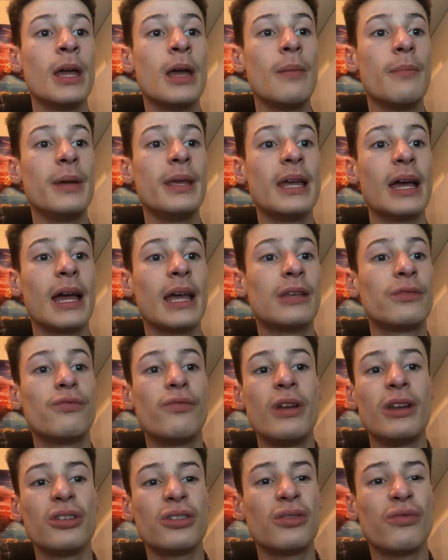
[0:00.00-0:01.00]
But yeah, it's
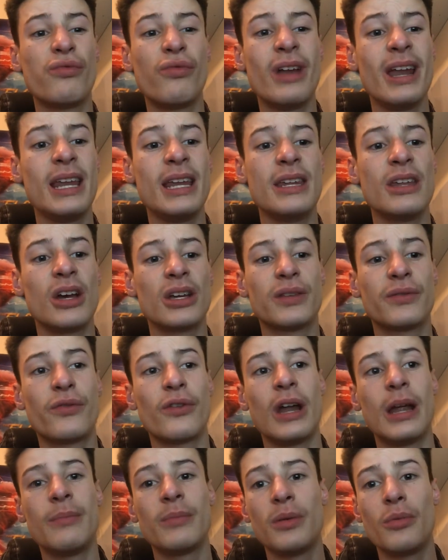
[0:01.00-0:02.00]
just a really nice
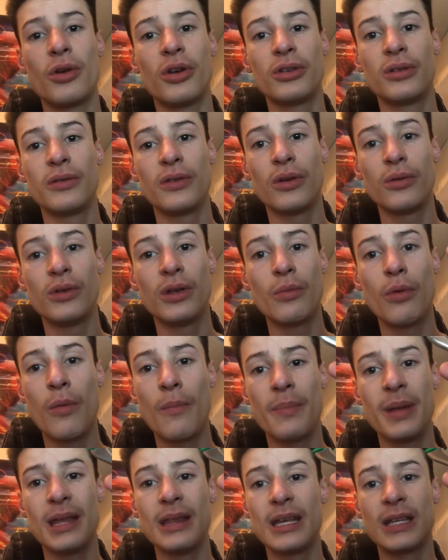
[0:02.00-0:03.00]
frame, to be honest with you. You won't
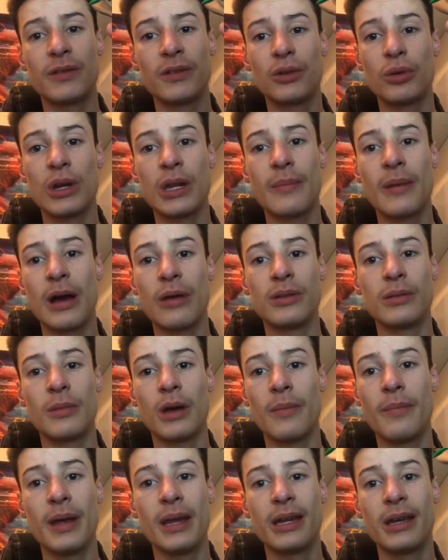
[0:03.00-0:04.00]
beat this for £20 in my
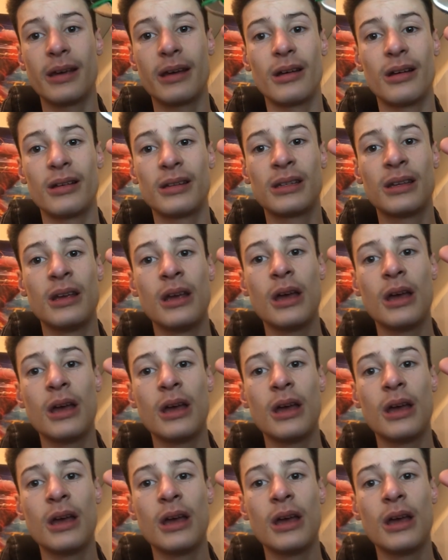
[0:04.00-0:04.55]
opinion, guys.